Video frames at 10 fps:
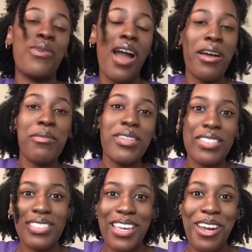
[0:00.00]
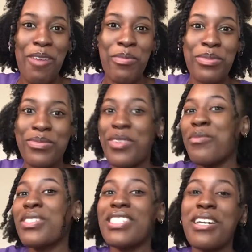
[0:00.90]
I'm about to set up. I'm
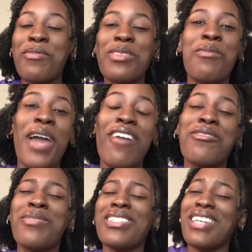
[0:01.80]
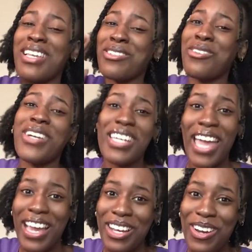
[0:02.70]
gonna set up in the bathroom because it has a great
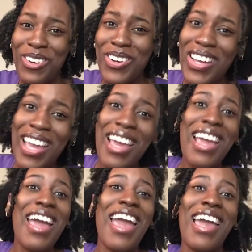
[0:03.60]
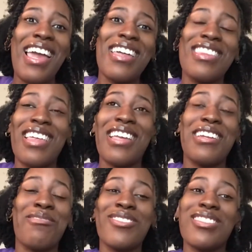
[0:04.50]
echo. And then
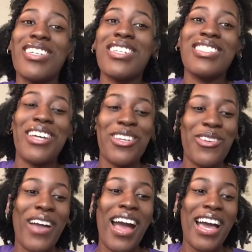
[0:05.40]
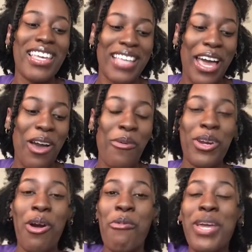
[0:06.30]
I'm just gonna tell you guys how it
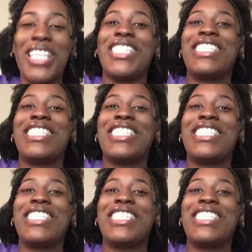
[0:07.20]
all went.